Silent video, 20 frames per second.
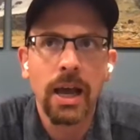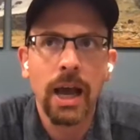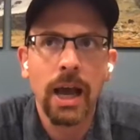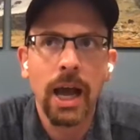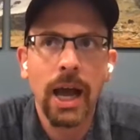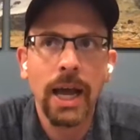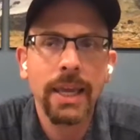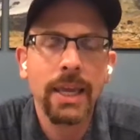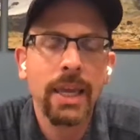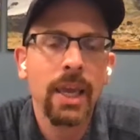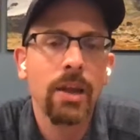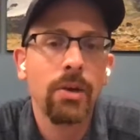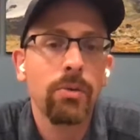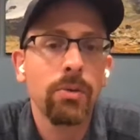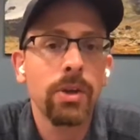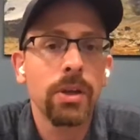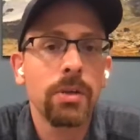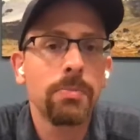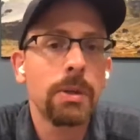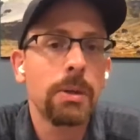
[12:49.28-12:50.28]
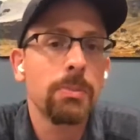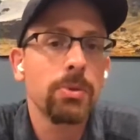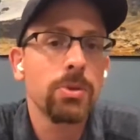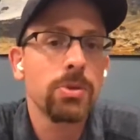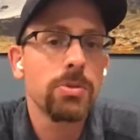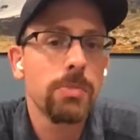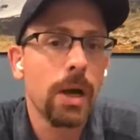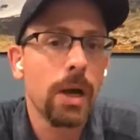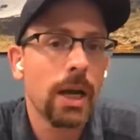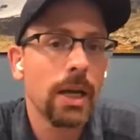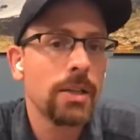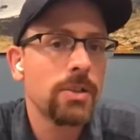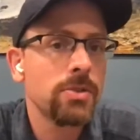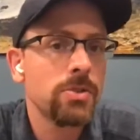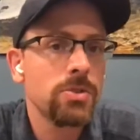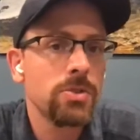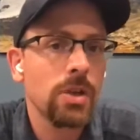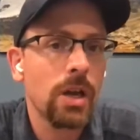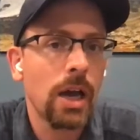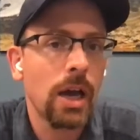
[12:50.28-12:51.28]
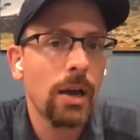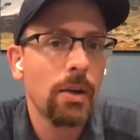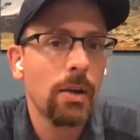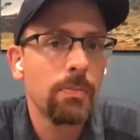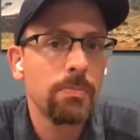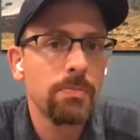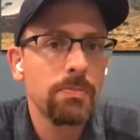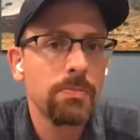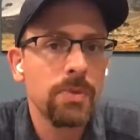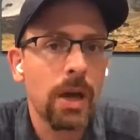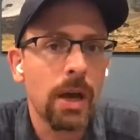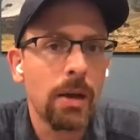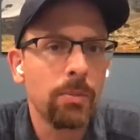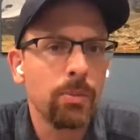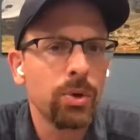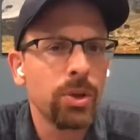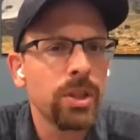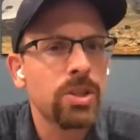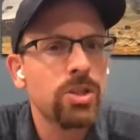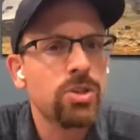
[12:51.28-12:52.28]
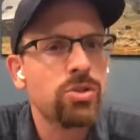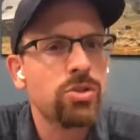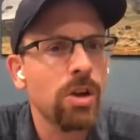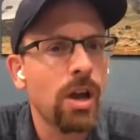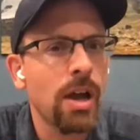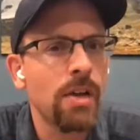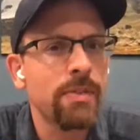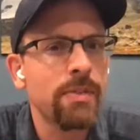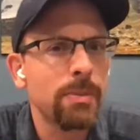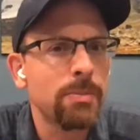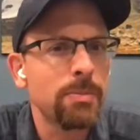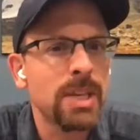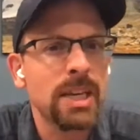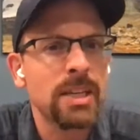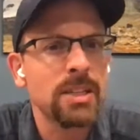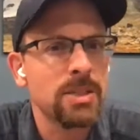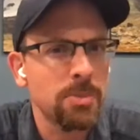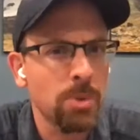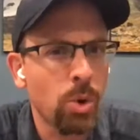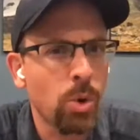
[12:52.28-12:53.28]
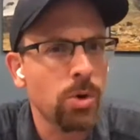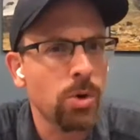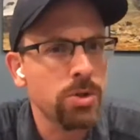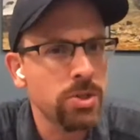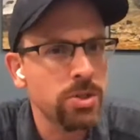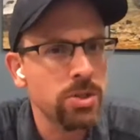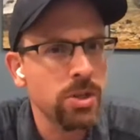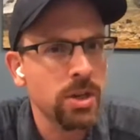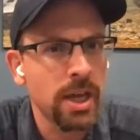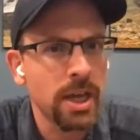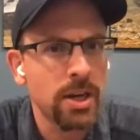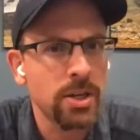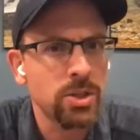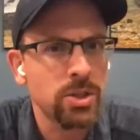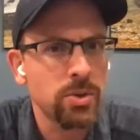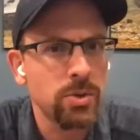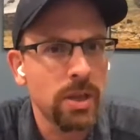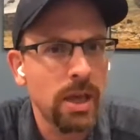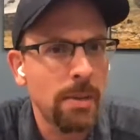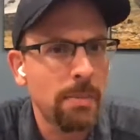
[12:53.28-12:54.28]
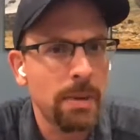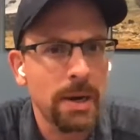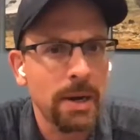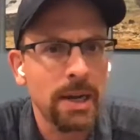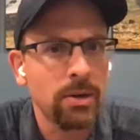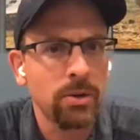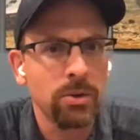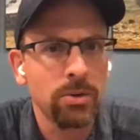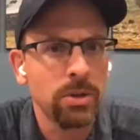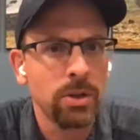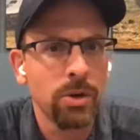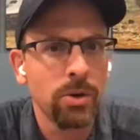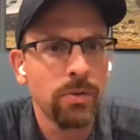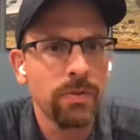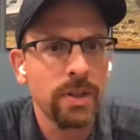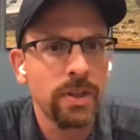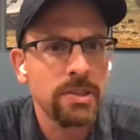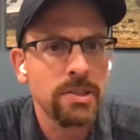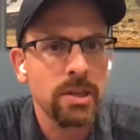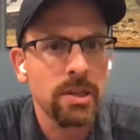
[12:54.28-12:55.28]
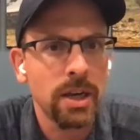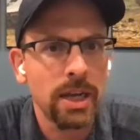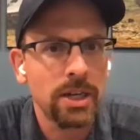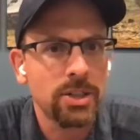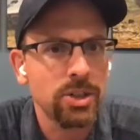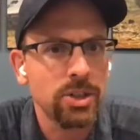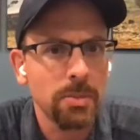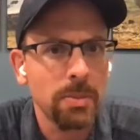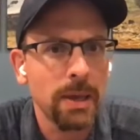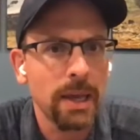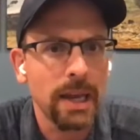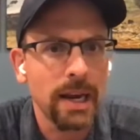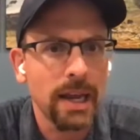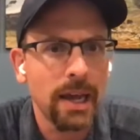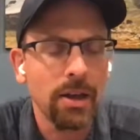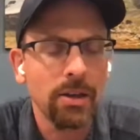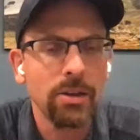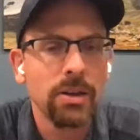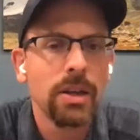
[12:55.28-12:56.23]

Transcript: I can't read people's minds. I'm really striving. I'm taking some courses on how to do that, but I don't know if that's going to actually pan out.